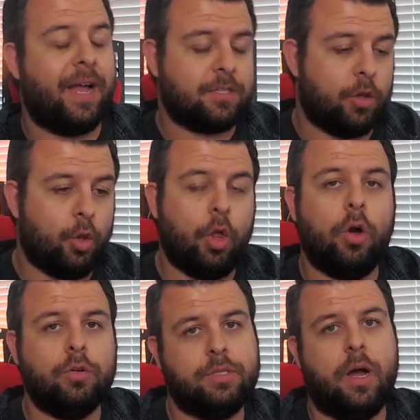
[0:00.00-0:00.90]
That's a
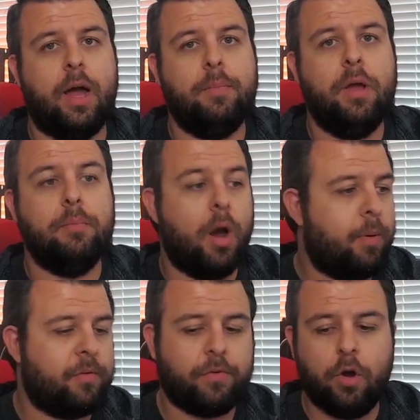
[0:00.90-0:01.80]
long time.
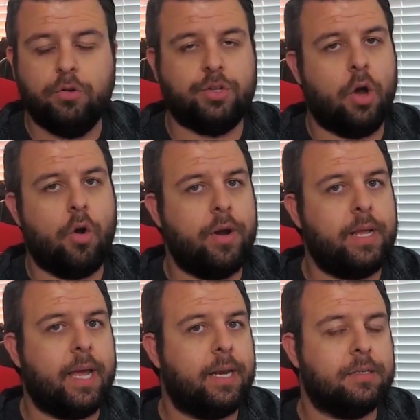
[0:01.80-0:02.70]
Mobile phones are
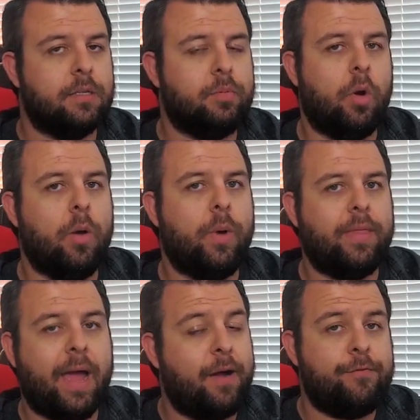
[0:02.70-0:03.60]
already getting to the point
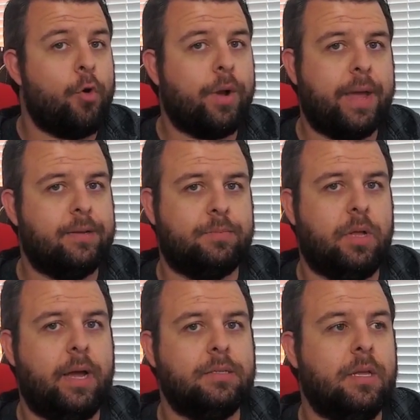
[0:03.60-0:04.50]
where they have 4K
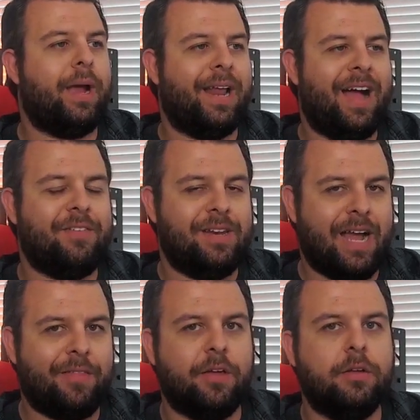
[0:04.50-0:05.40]
displays. We're gonna have
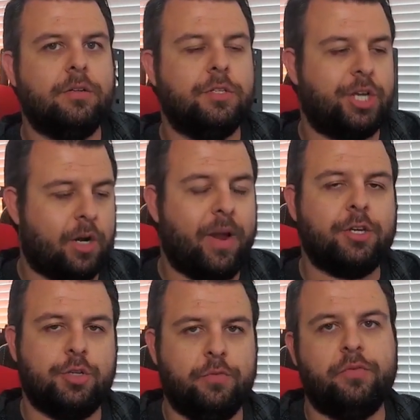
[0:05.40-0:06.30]
another
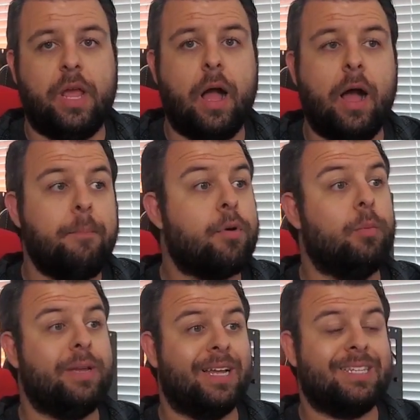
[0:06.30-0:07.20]
generation of VR,
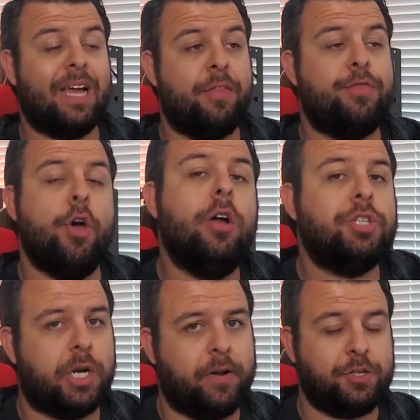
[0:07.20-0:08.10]
probably a third
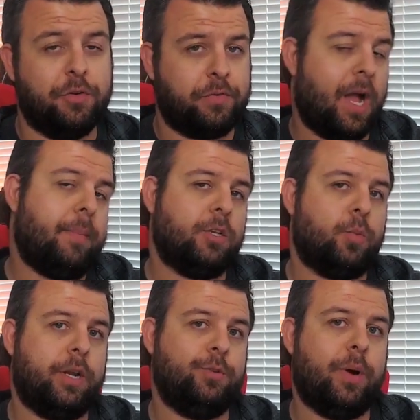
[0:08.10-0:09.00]
generation of VR by
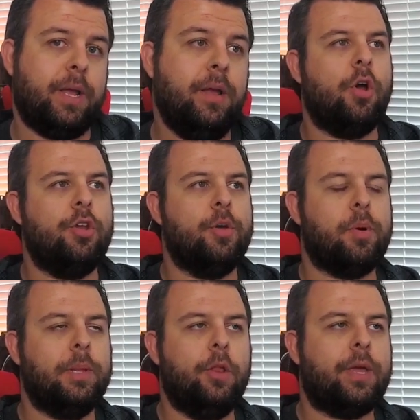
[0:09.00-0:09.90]
2020. So you're
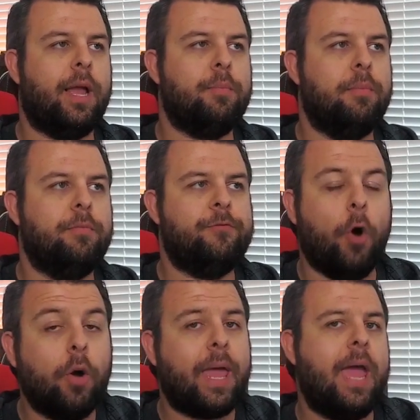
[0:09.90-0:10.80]
probably looking at
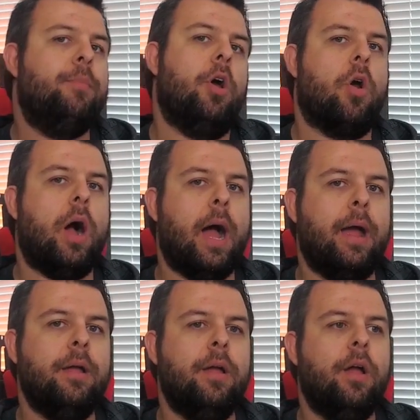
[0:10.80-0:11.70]
4K per
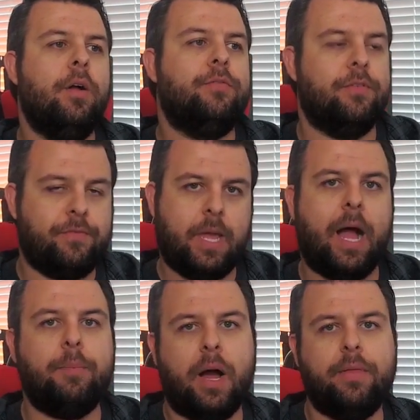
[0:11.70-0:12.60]
eye for
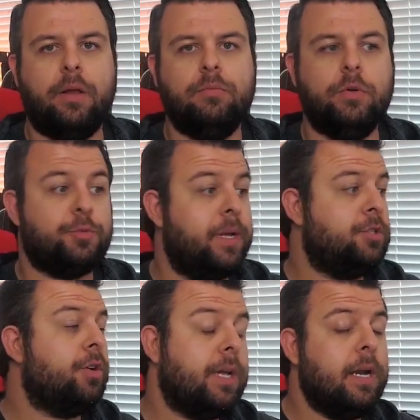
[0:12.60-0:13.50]
VR by then, which
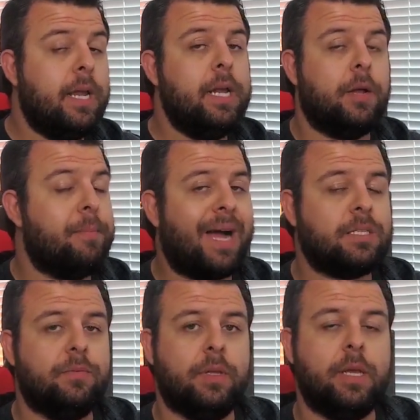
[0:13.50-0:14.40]
means you're going to need a
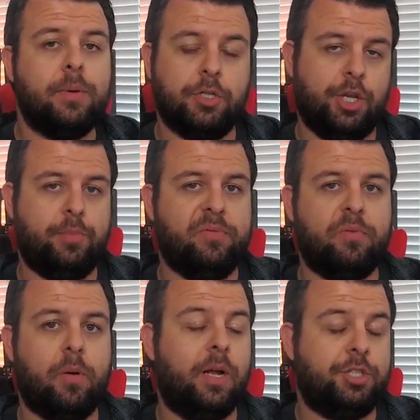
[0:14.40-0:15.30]
massive leap in
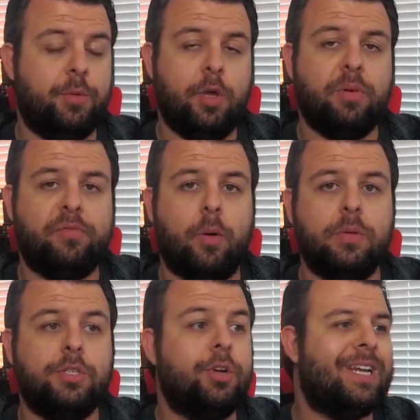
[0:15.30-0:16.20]
GPU
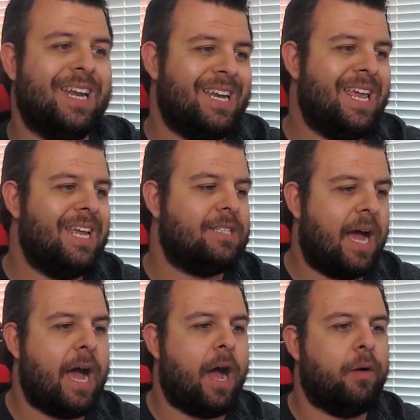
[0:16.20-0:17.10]
performance. You're going to need to
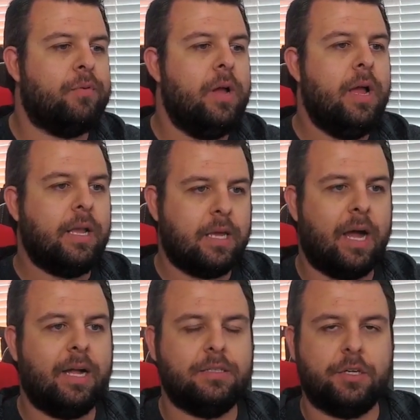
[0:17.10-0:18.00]
have
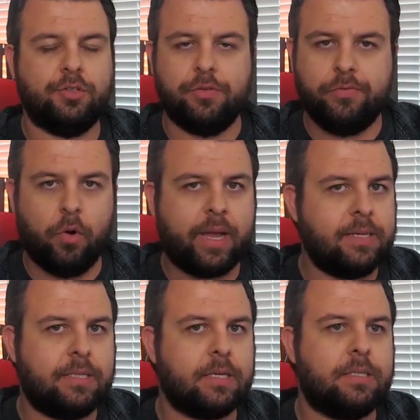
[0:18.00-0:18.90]
cards that can do
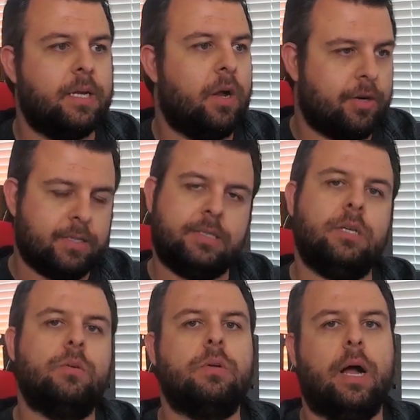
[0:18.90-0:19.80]
4K 60 on a
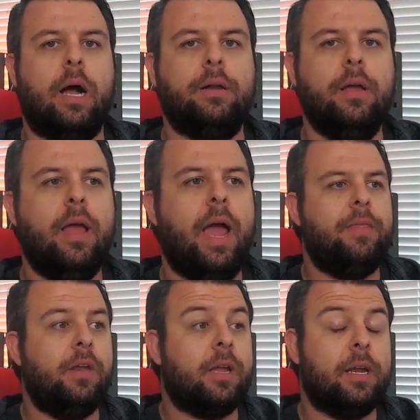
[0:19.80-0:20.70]
single card,
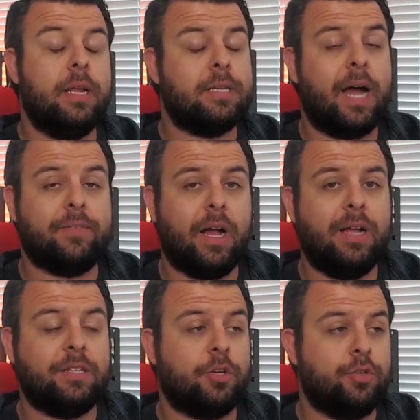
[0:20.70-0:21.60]
and then you're going to need to have
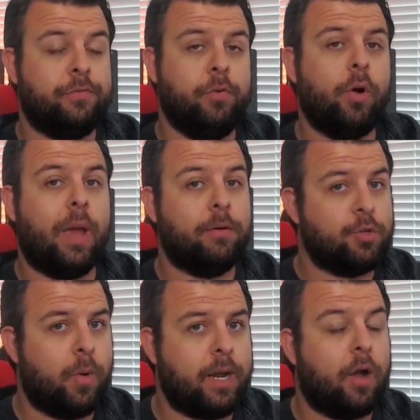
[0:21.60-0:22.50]
cards that can do 4K
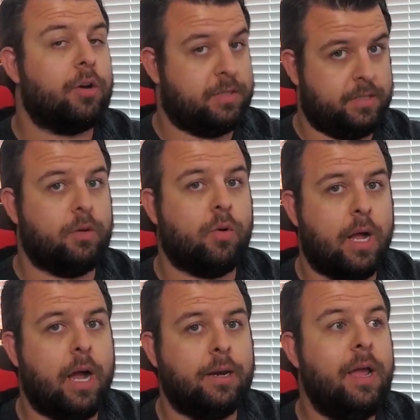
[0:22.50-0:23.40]
120 on a single
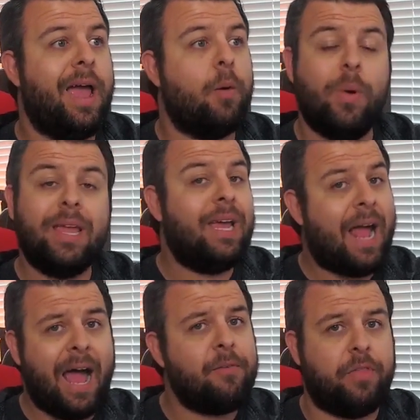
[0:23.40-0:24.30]
card, and we're going
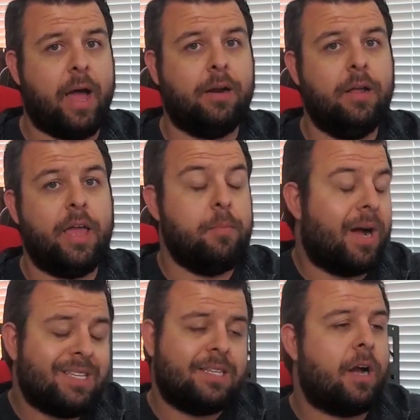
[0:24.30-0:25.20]
to have that. It
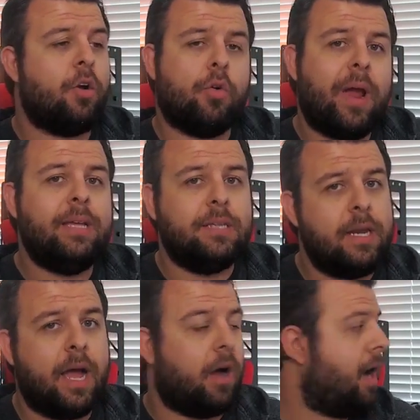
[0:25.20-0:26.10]
might sound crazy
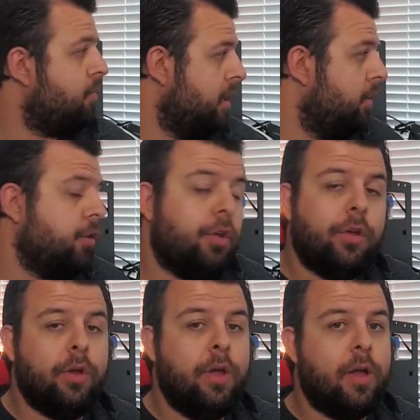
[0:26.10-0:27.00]
now. I'm running the
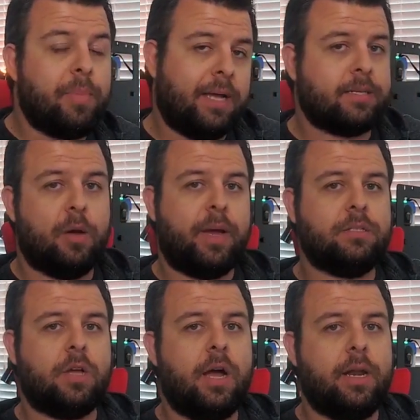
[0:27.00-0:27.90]
new
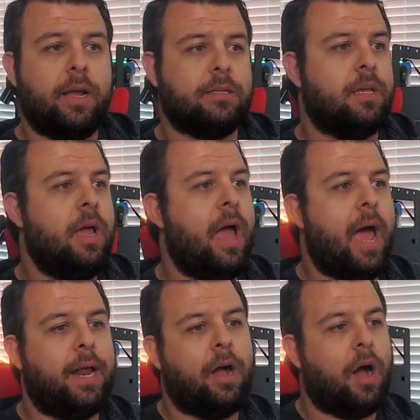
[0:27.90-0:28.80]
Pascal-based Titan X,
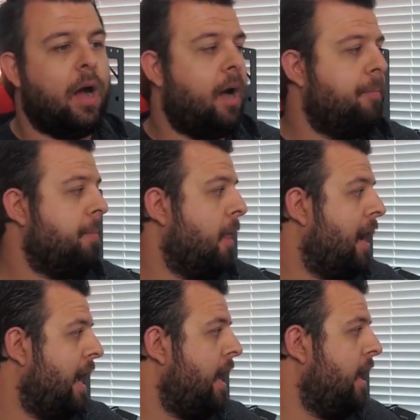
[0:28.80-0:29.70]
and
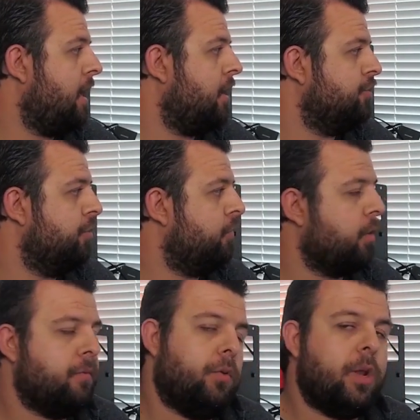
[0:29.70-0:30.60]
I can do
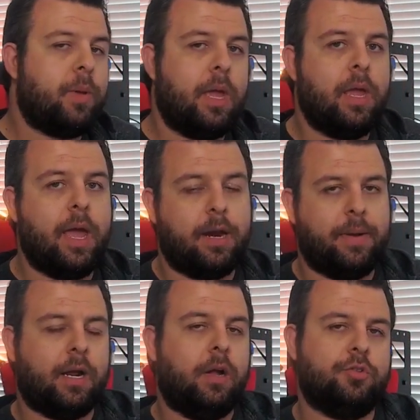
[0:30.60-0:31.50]
1440p at
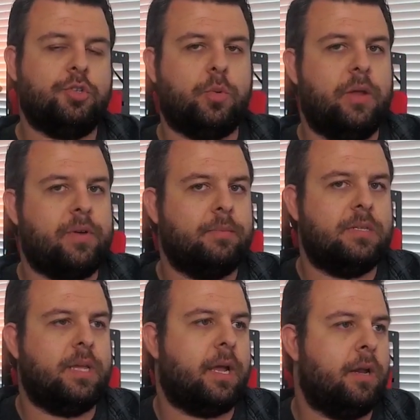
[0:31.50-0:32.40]
about 120 frames
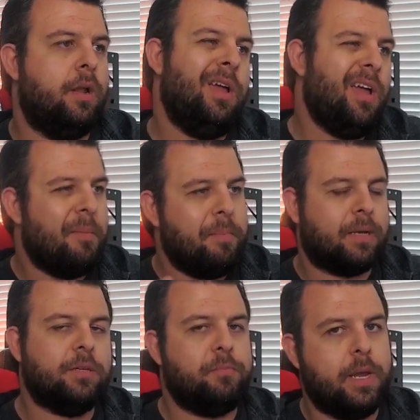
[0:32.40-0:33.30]
a second,
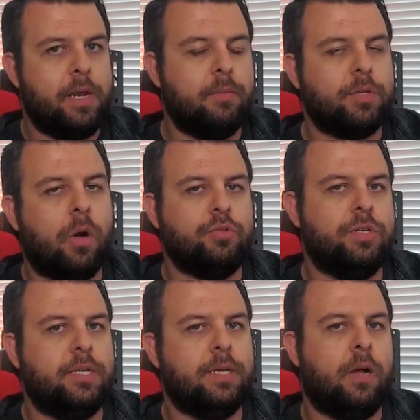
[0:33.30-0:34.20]
mix of medium to
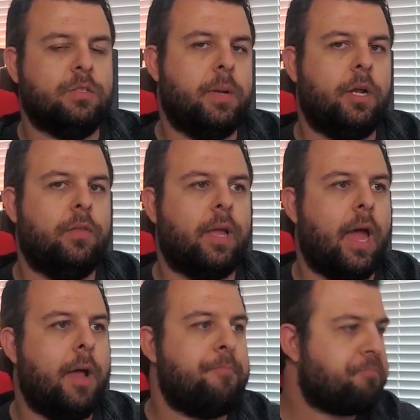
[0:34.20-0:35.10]
ultra details depending on the
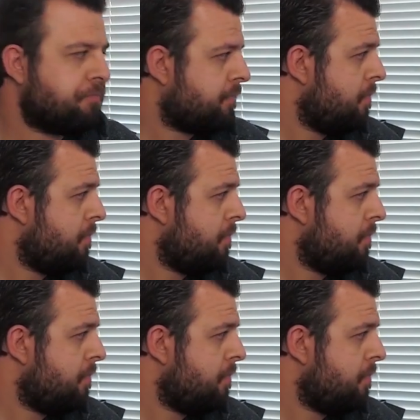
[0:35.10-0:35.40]
game,